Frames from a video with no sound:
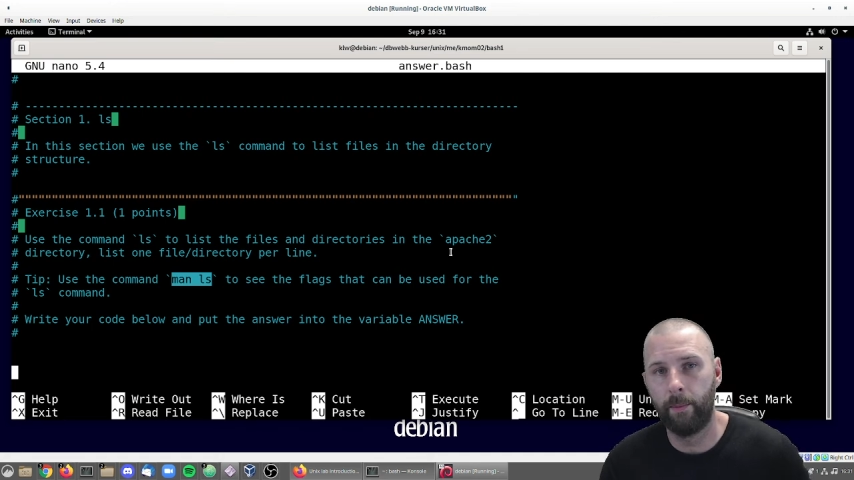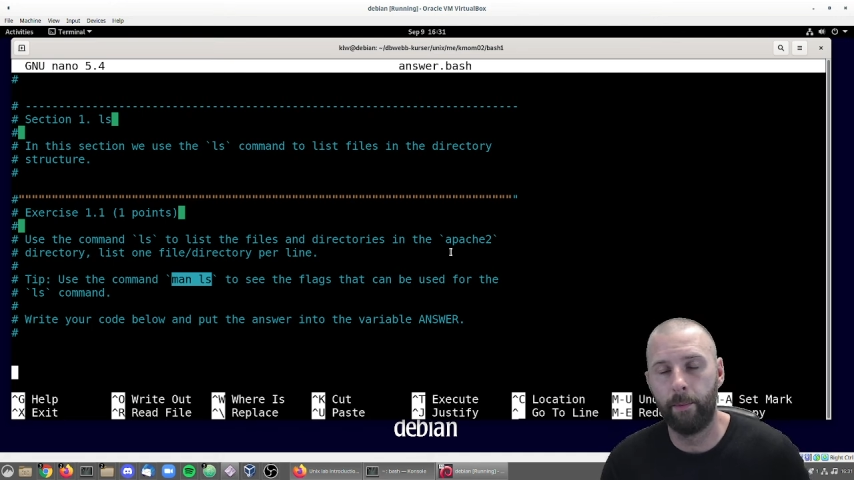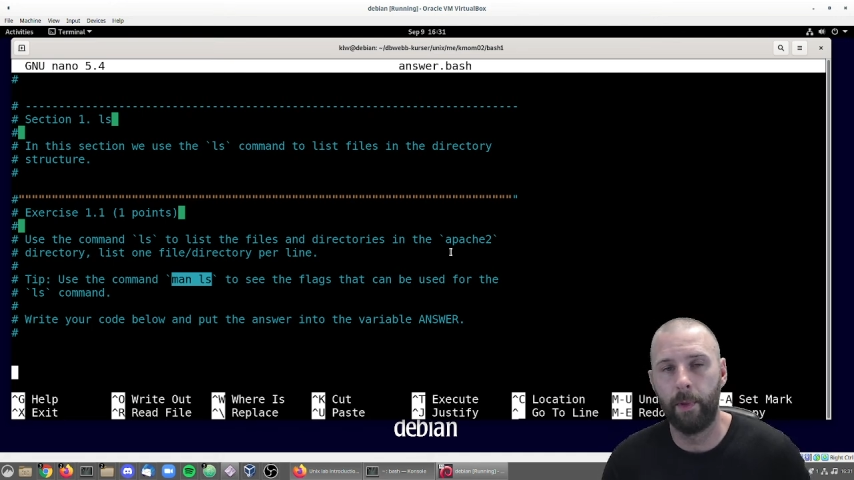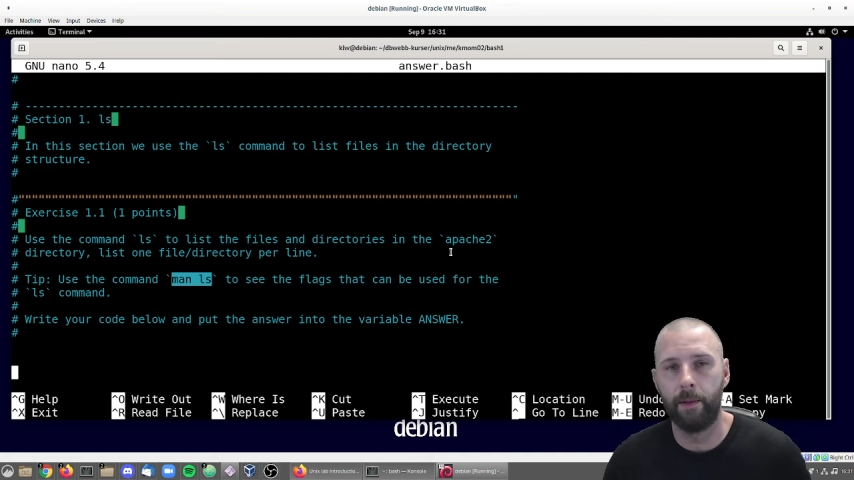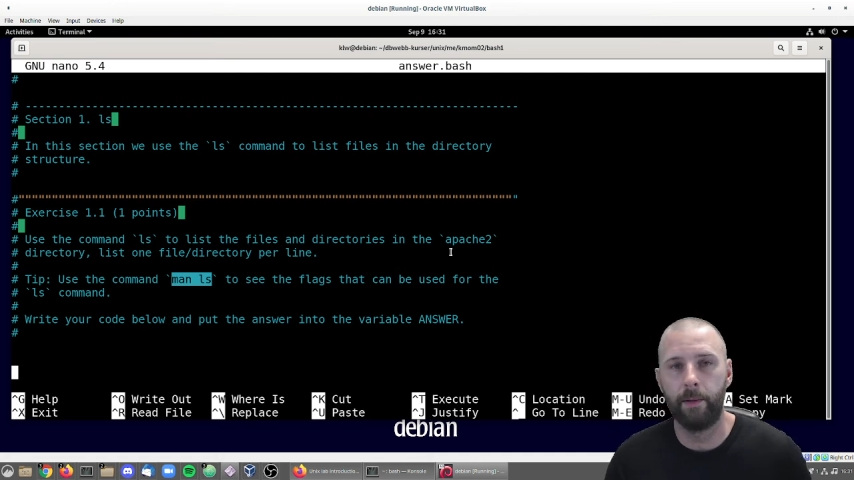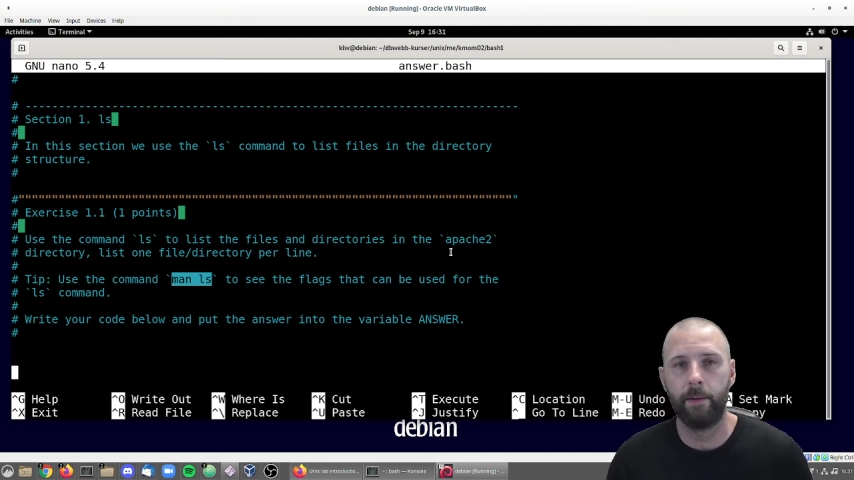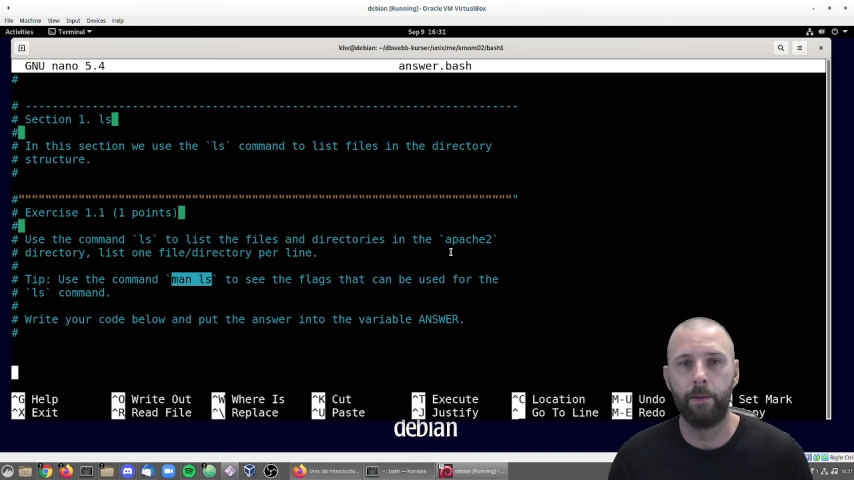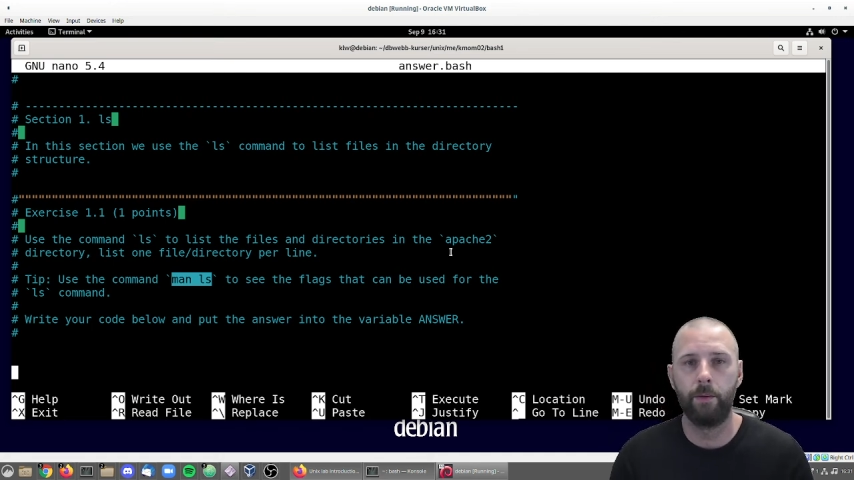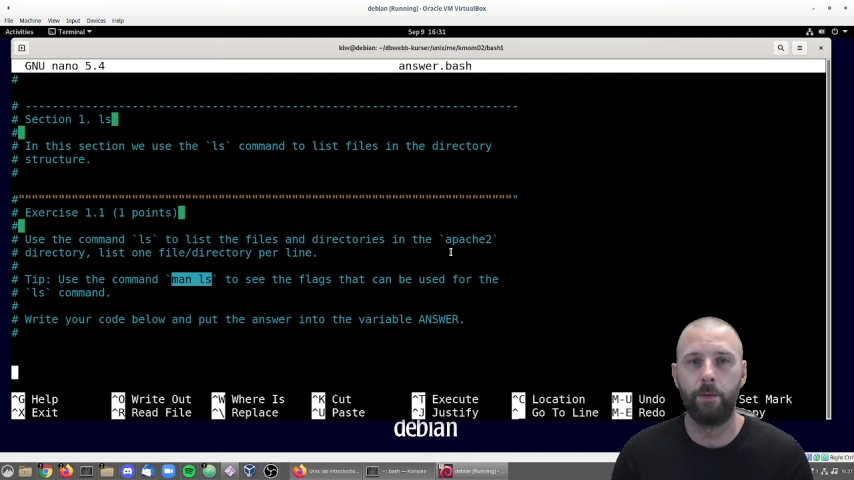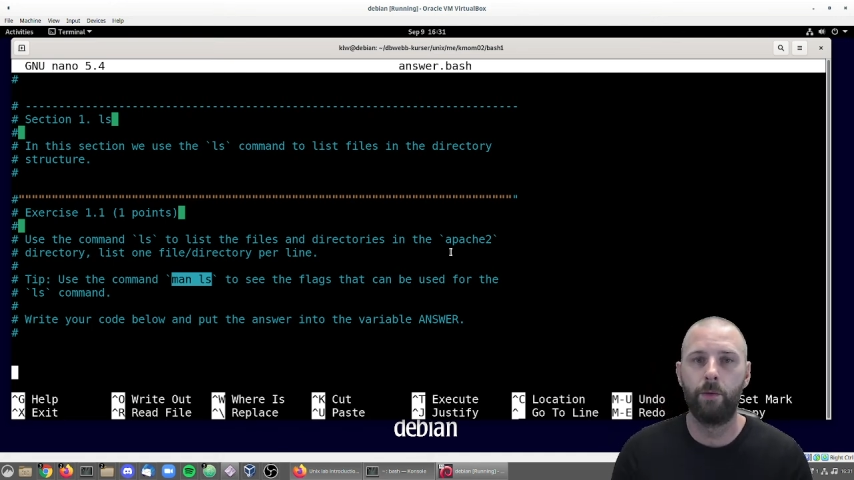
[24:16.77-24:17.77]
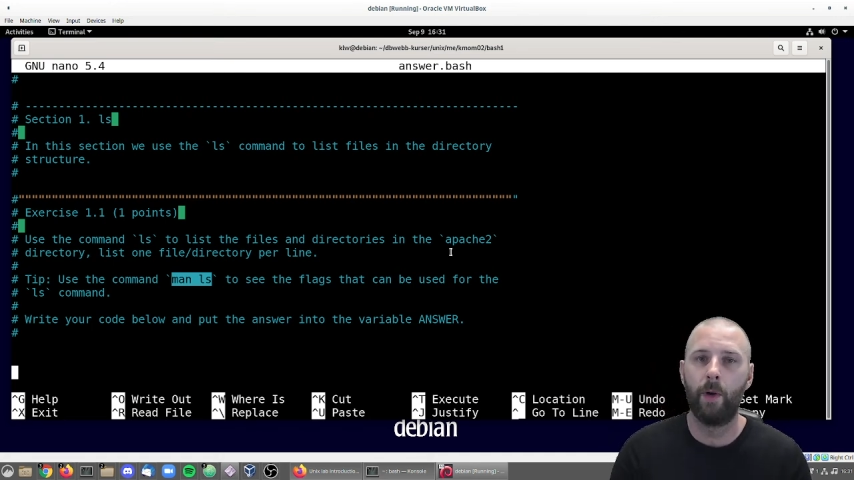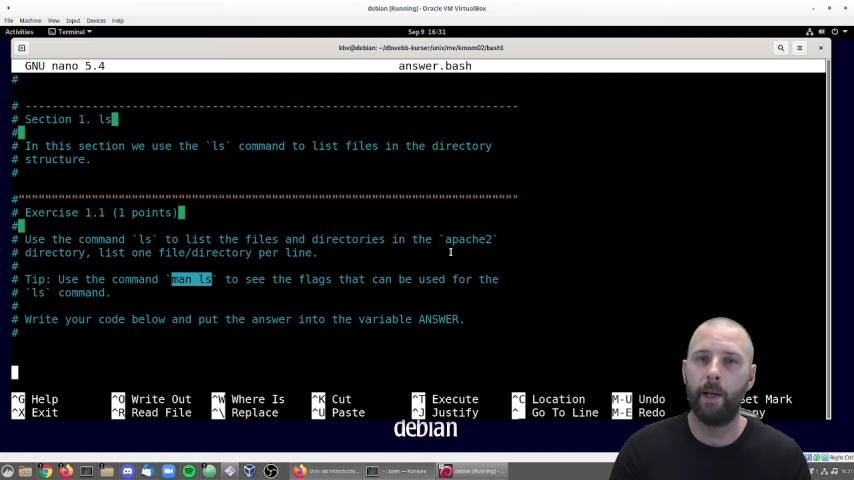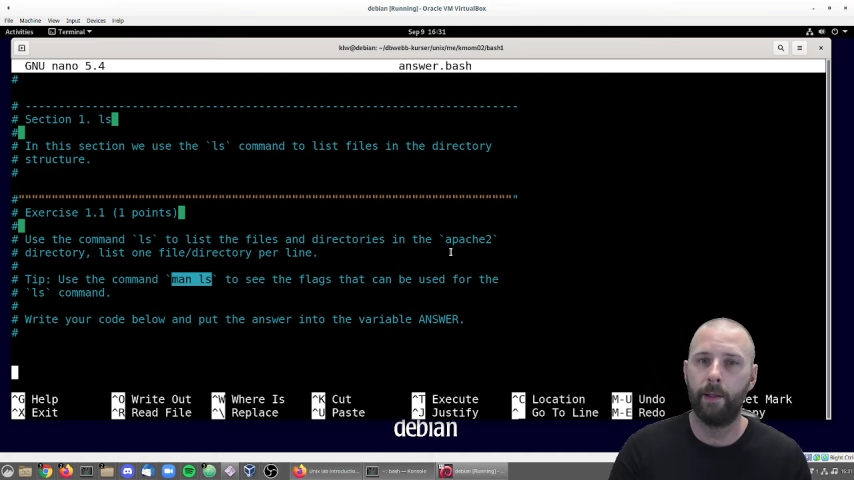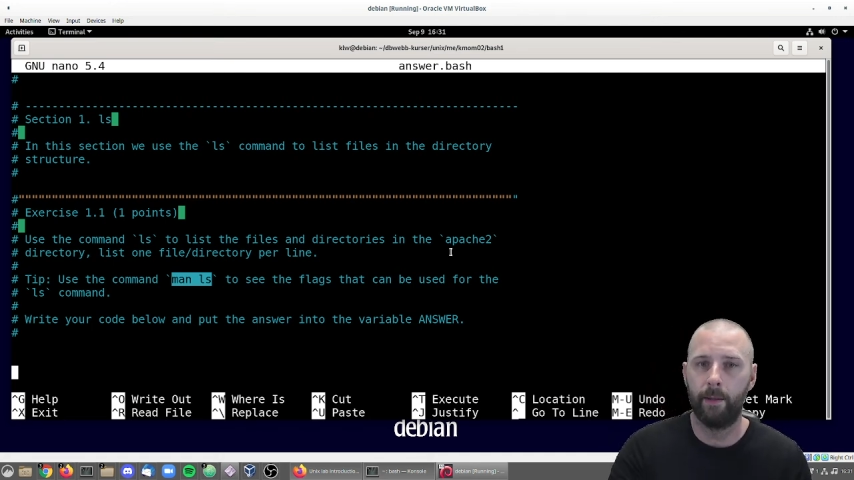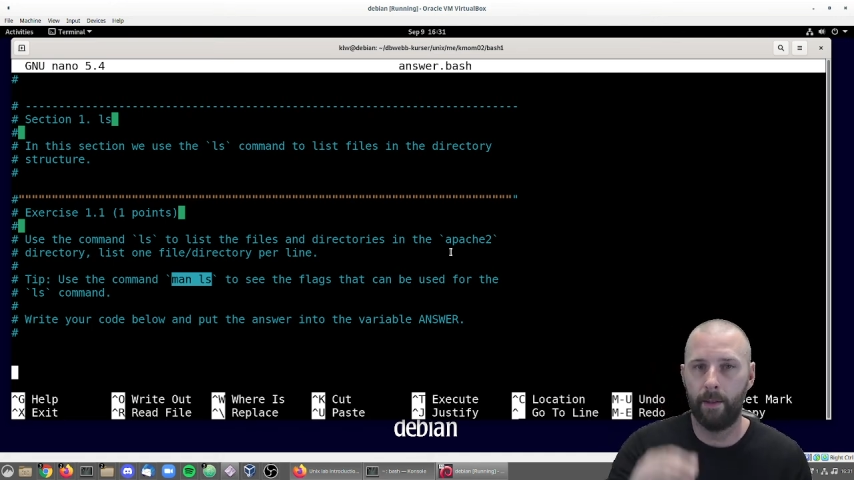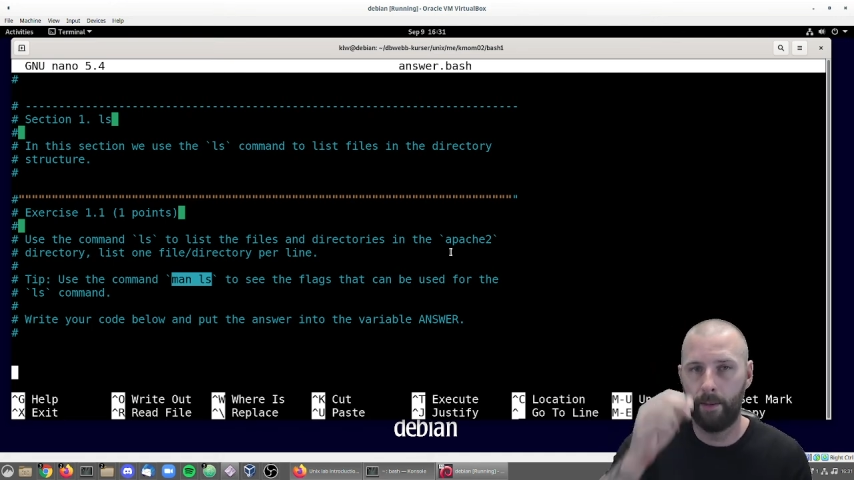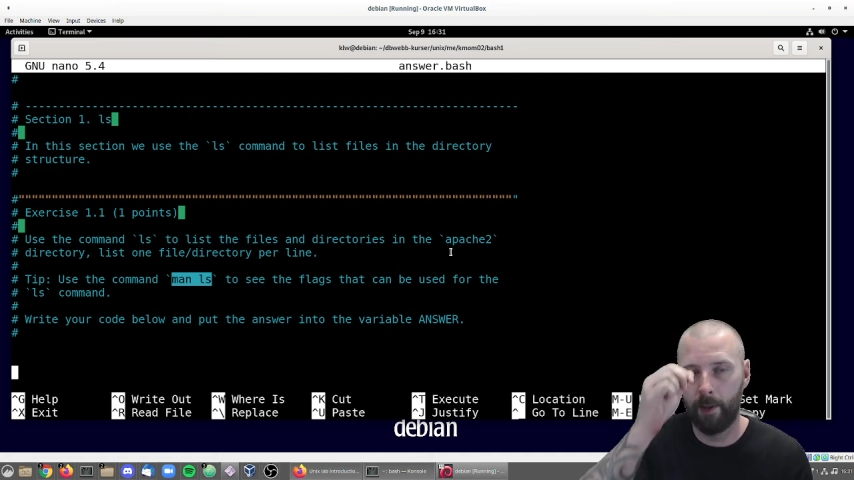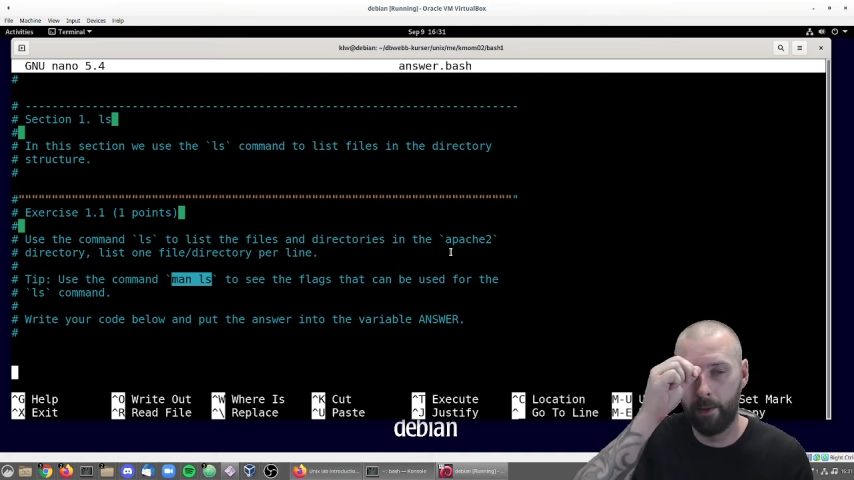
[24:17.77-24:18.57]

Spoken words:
but try it, and then